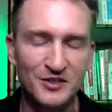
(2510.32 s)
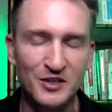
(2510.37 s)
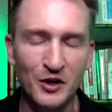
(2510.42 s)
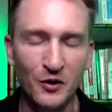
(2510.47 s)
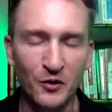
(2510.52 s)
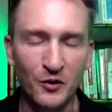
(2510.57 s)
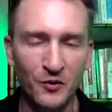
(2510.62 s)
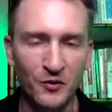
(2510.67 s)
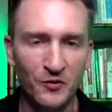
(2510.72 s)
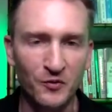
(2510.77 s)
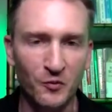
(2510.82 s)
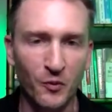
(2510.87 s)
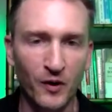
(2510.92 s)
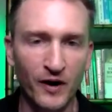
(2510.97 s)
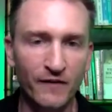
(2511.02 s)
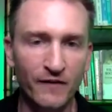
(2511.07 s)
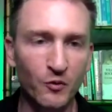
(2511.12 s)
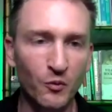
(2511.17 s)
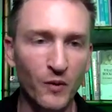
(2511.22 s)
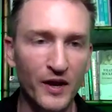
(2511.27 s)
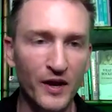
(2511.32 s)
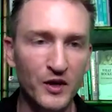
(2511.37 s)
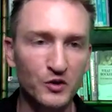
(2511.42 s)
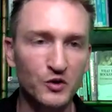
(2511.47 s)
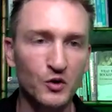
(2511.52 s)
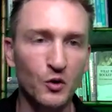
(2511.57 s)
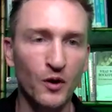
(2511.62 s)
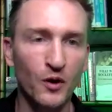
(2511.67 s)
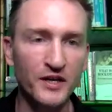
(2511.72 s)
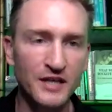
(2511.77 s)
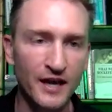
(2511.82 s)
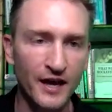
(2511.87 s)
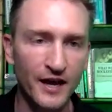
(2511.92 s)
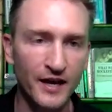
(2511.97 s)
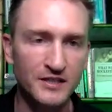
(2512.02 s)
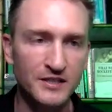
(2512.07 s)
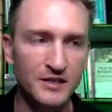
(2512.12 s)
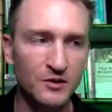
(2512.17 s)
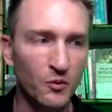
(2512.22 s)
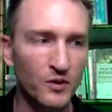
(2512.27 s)
So whatever way you're going to
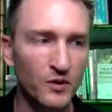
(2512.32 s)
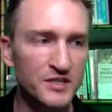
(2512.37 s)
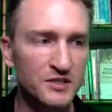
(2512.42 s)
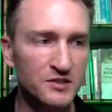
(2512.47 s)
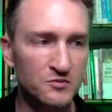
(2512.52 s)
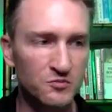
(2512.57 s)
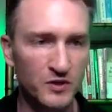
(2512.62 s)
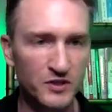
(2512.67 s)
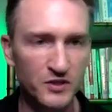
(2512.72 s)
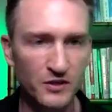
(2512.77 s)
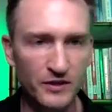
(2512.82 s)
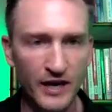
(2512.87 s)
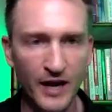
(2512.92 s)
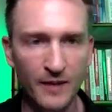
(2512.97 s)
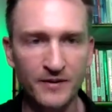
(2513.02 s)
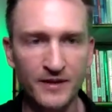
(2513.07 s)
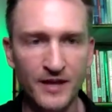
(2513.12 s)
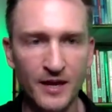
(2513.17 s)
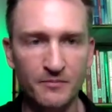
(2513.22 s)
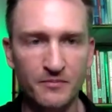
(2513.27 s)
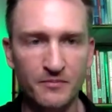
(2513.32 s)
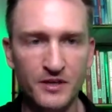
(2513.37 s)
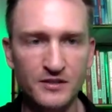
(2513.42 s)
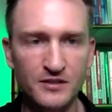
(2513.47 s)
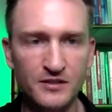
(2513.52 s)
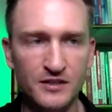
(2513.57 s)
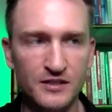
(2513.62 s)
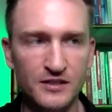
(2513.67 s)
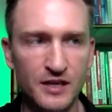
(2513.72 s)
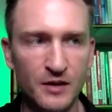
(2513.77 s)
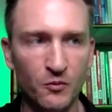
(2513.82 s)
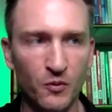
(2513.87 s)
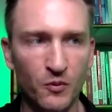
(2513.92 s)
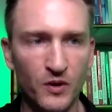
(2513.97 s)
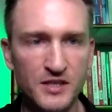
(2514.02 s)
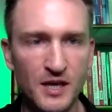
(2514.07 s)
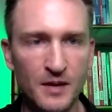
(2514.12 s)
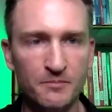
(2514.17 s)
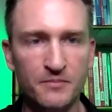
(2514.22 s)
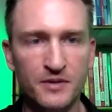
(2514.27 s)
exit, what's going to happen to that business, and
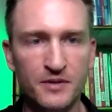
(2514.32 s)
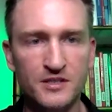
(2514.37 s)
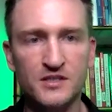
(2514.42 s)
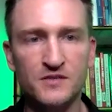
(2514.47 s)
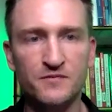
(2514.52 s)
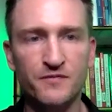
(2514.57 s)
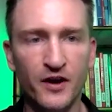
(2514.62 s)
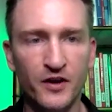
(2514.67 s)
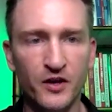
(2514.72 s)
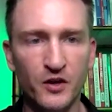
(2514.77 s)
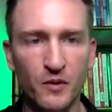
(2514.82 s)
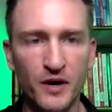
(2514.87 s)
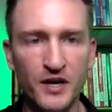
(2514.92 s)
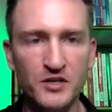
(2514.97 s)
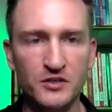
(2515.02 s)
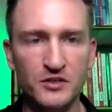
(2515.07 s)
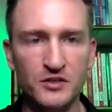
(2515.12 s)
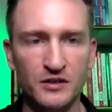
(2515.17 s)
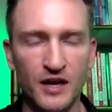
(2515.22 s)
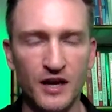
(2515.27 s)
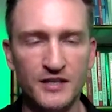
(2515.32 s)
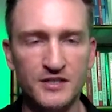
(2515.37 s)
what's that business valuation?